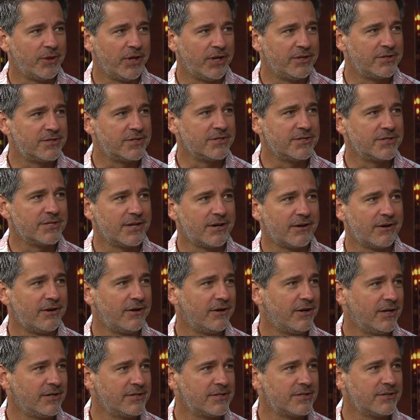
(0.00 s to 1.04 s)
places that aren't
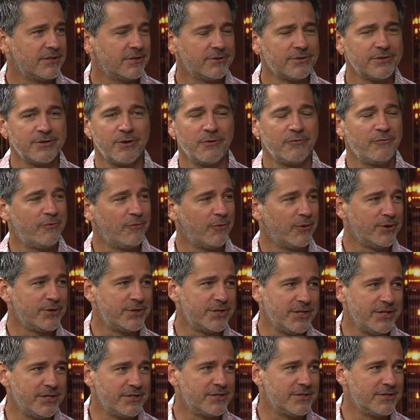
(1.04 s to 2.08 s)
necessarily there's no four
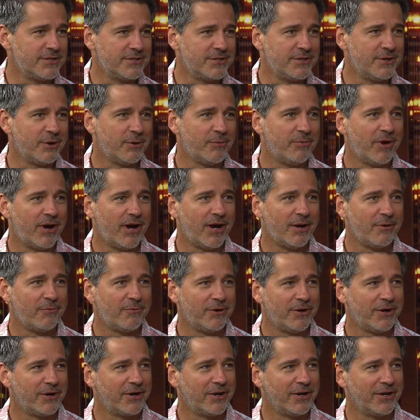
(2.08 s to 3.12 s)
seasons nearby where
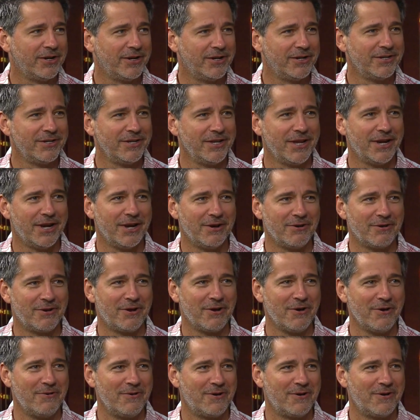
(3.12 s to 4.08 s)
you're gonna right. you know go,